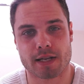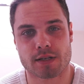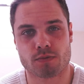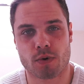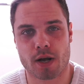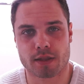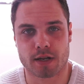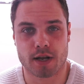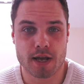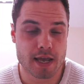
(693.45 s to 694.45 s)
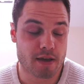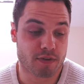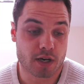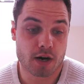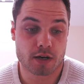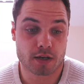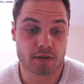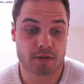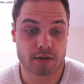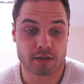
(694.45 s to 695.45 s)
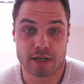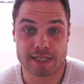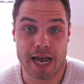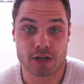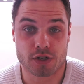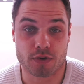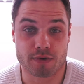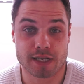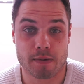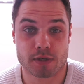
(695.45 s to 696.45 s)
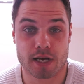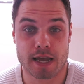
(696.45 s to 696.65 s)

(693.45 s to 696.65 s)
It doesn't work that if it can't attach to the receptor,